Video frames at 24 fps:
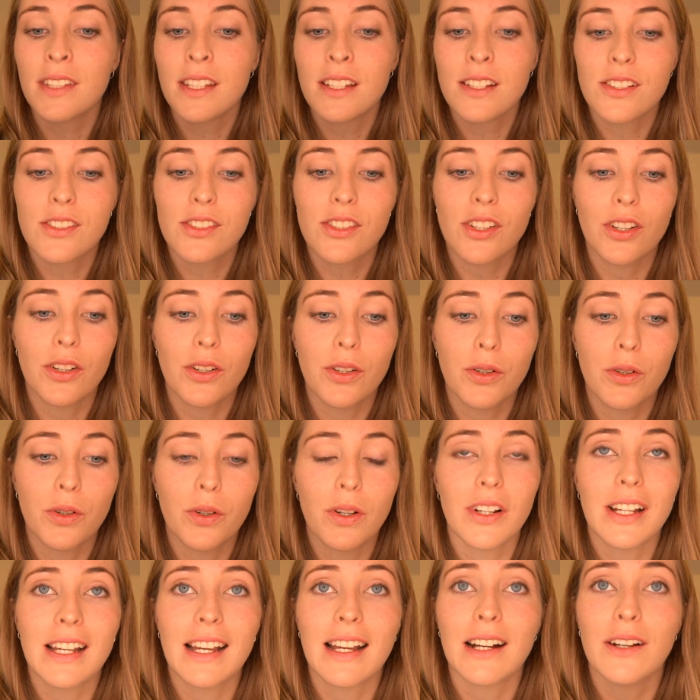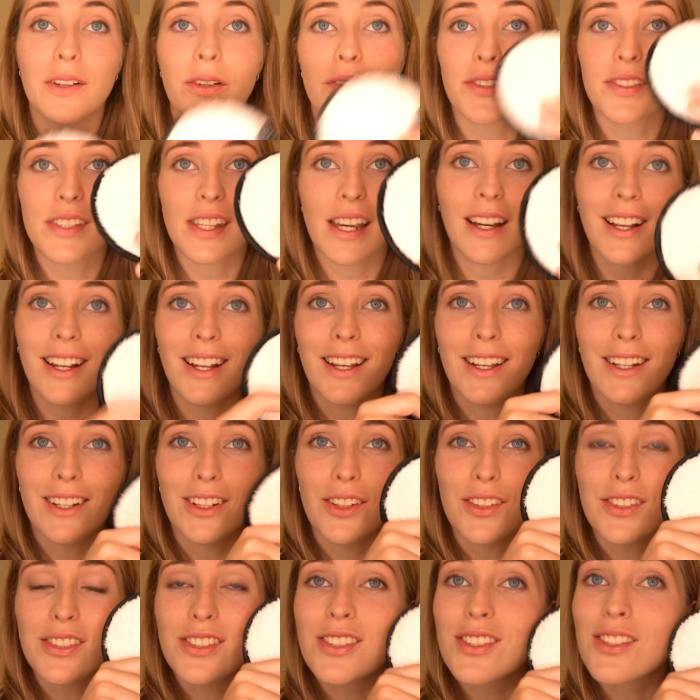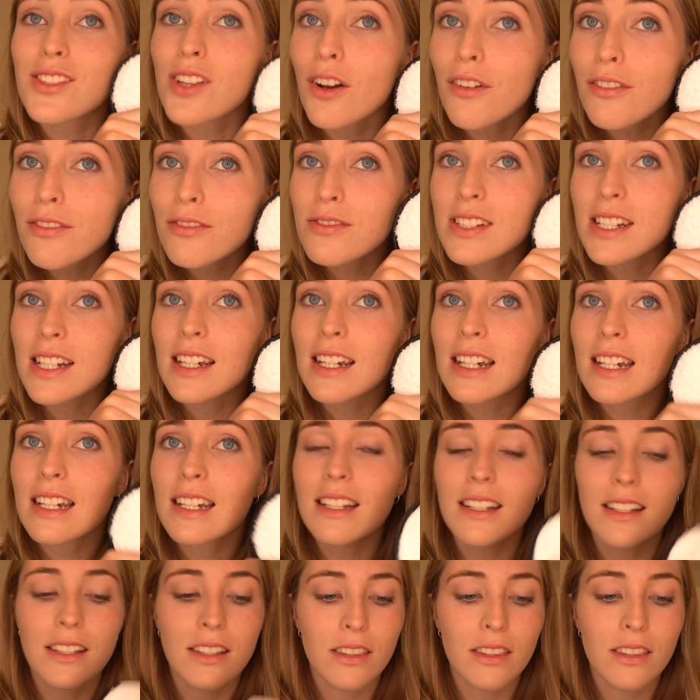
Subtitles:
So ours are a lot softer.